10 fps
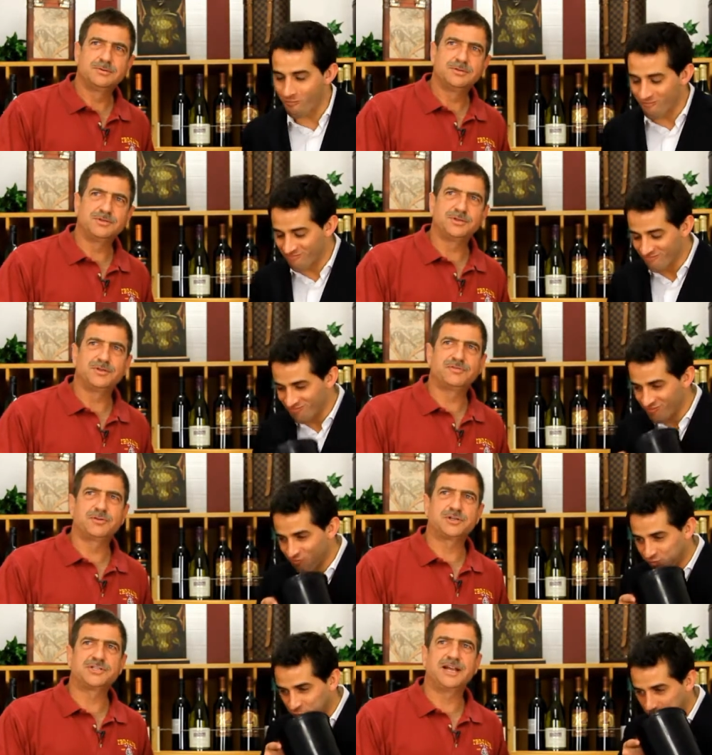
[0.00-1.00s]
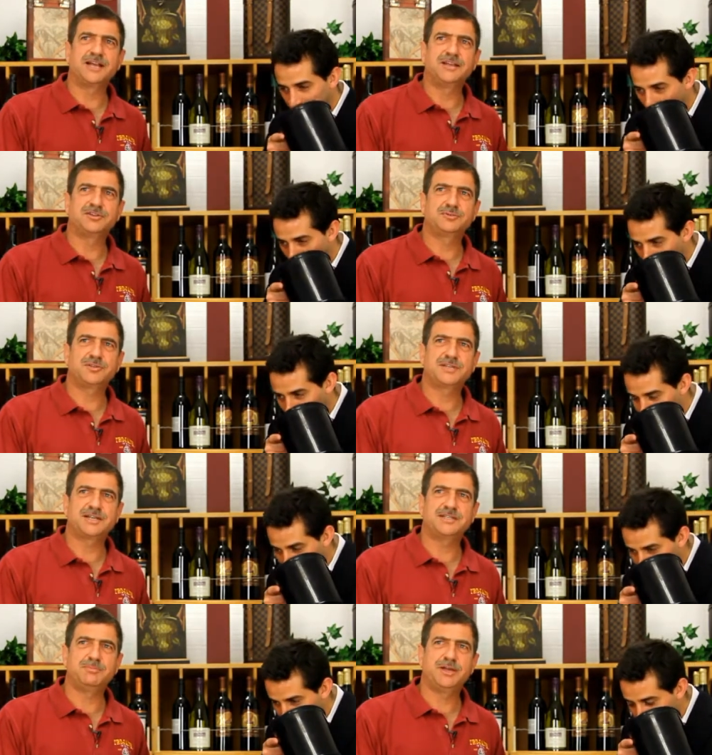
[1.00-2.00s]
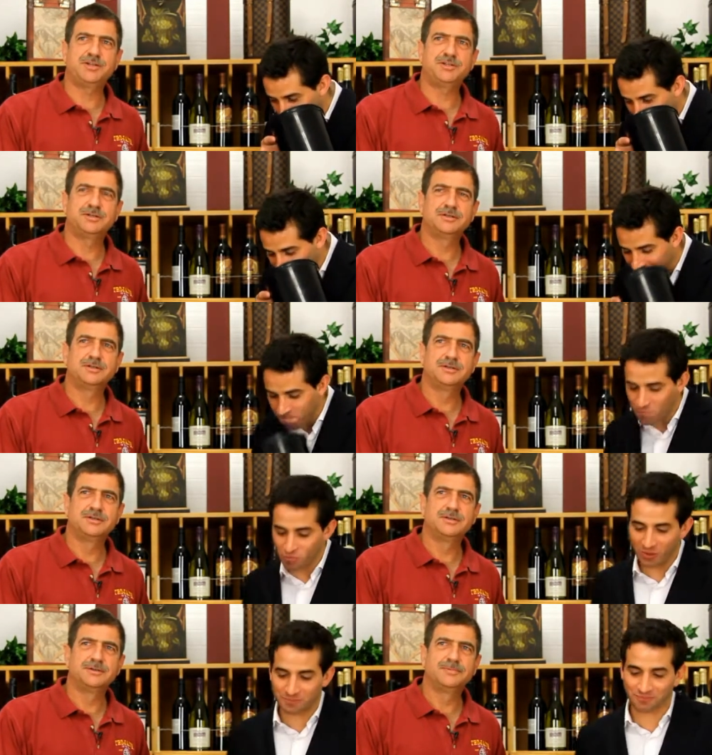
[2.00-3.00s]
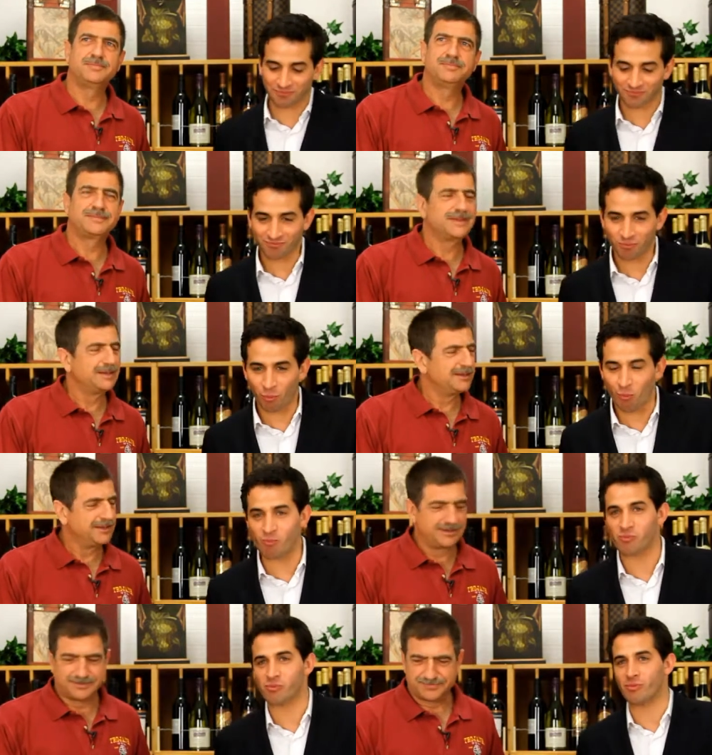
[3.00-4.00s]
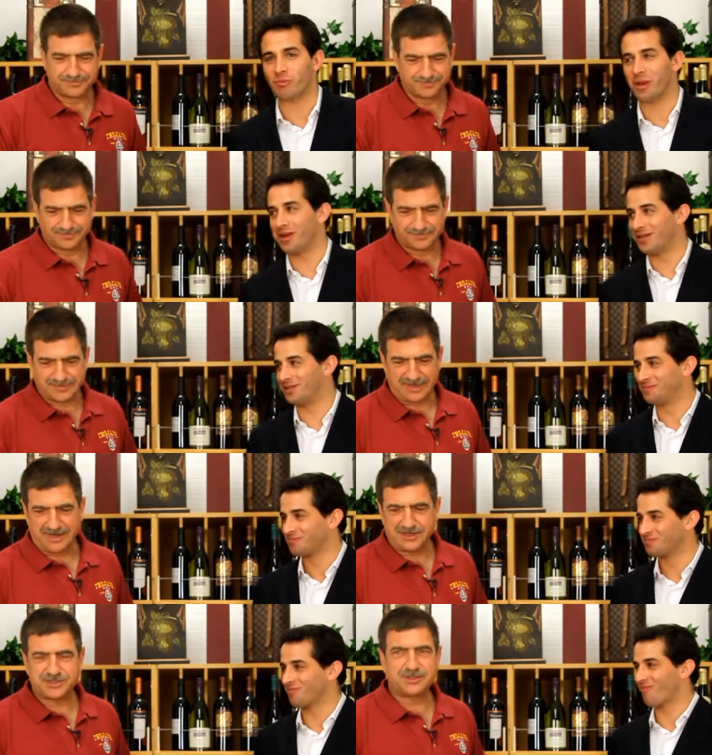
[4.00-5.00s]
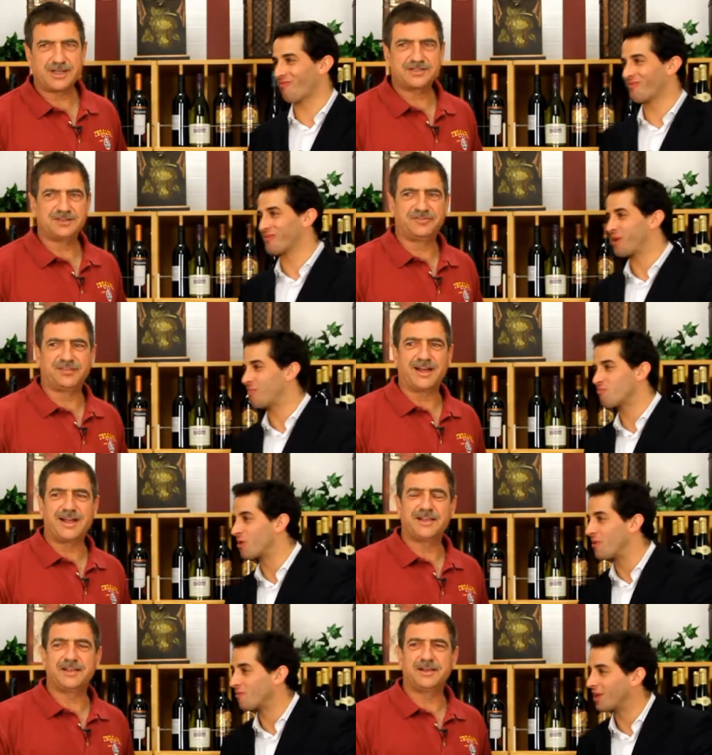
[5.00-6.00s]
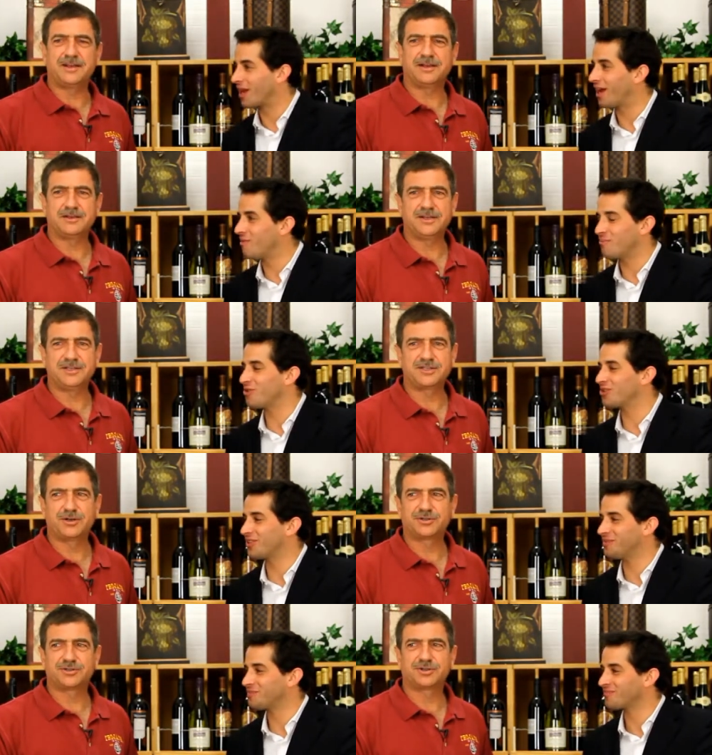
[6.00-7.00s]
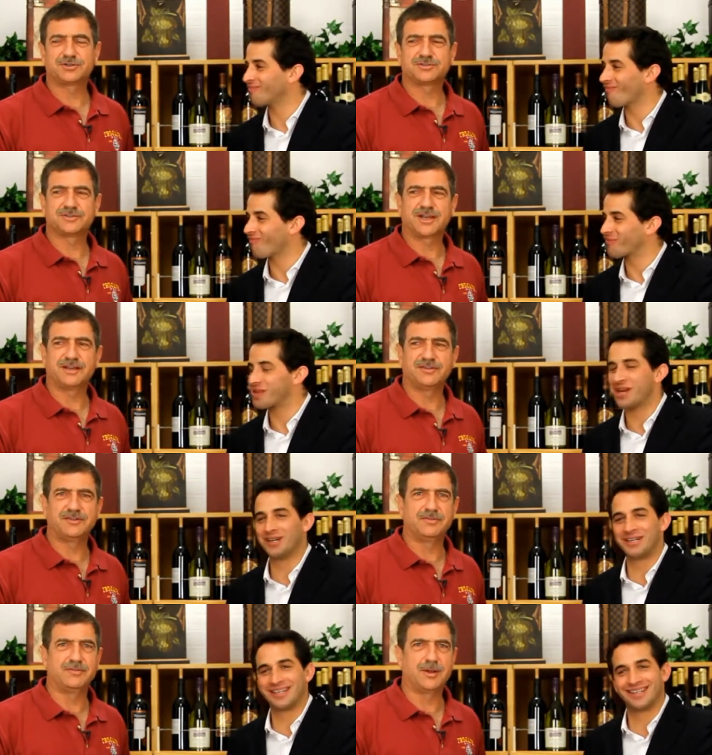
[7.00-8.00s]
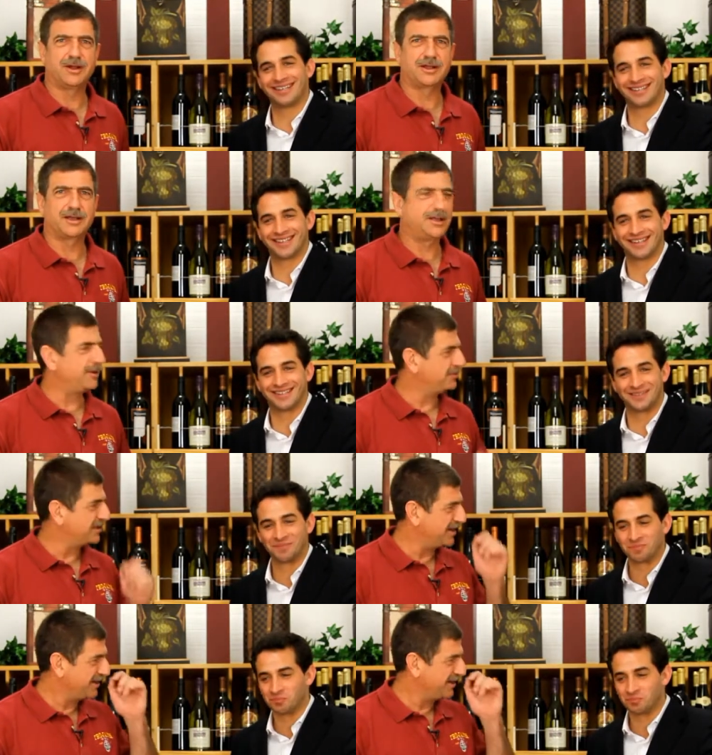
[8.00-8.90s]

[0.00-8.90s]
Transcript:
Speaker 1: So you're floor stacking us with sexy bitch. Sexy bitch, sexy bitch. I'm sure that's a fly in the uh, East Coast circles of, California, of America. You know what I'm saying?